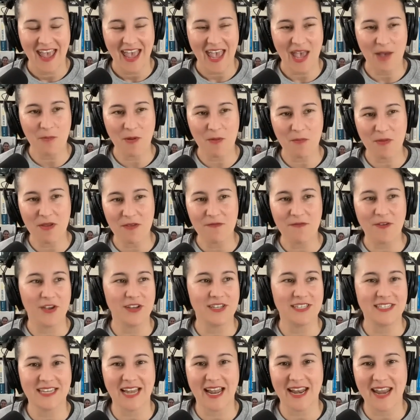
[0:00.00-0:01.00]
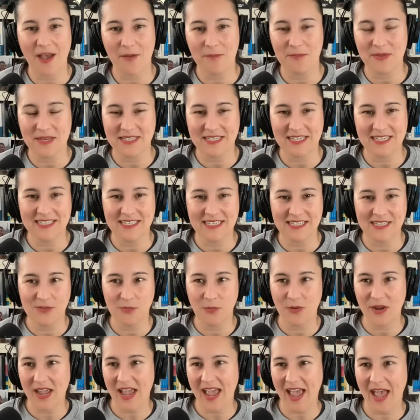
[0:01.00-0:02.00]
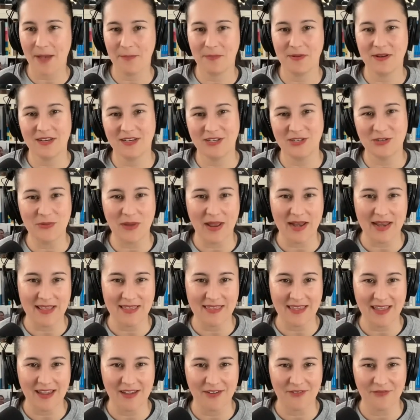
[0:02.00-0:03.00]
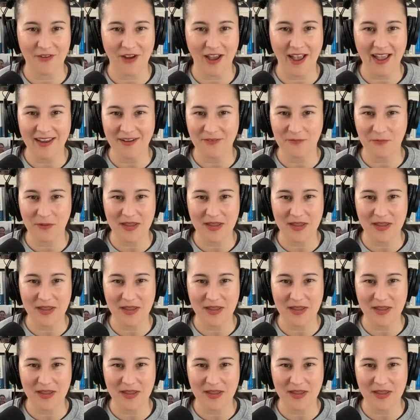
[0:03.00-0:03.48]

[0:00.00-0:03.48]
And when we first start our businesses, we are happy to do anything, right?